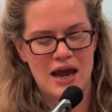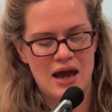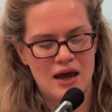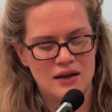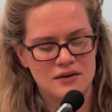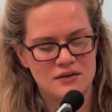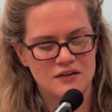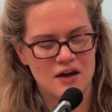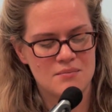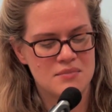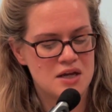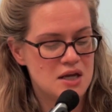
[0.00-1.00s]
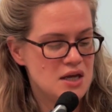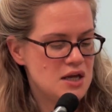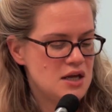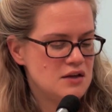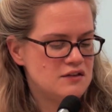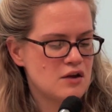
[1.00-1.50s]
And
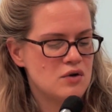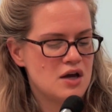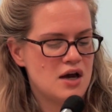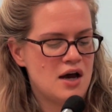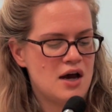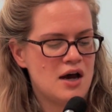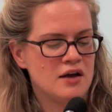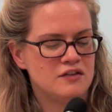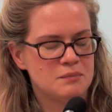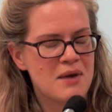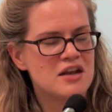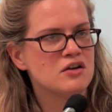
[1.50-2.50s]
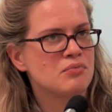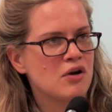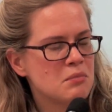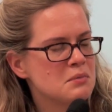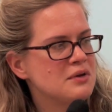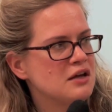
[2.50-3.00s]
so I spend
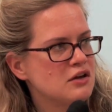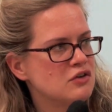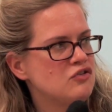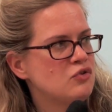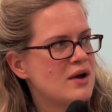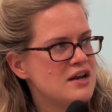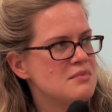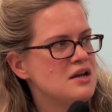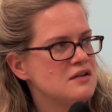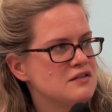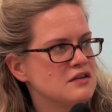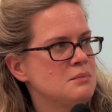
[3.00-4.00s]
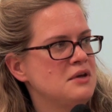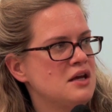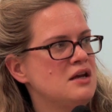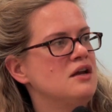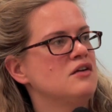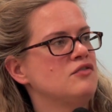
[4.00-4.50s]
probably a good 20 minutes at the
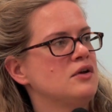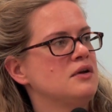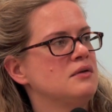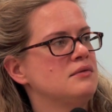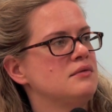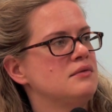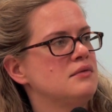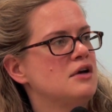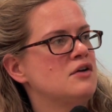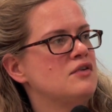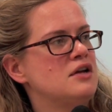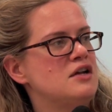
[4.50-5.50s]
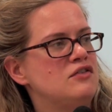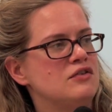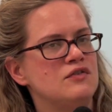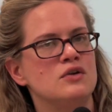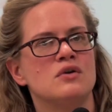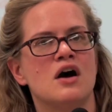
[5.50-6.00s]
beginning of an
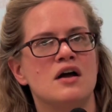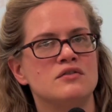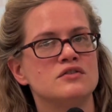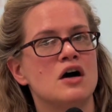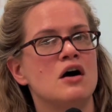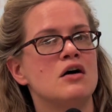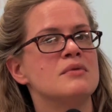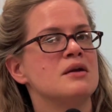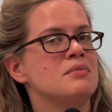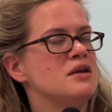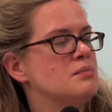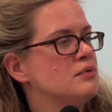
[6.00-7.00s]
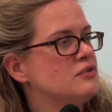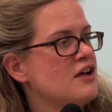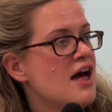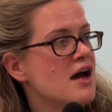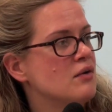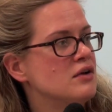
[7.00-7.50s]
interview kind of calming people
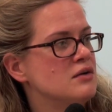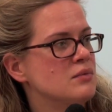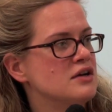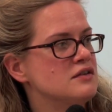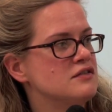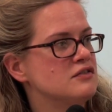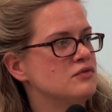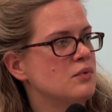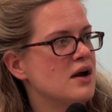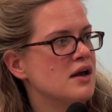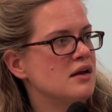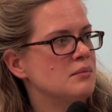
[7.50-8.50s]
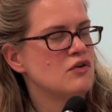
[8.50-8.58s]
down in a weird sort of way.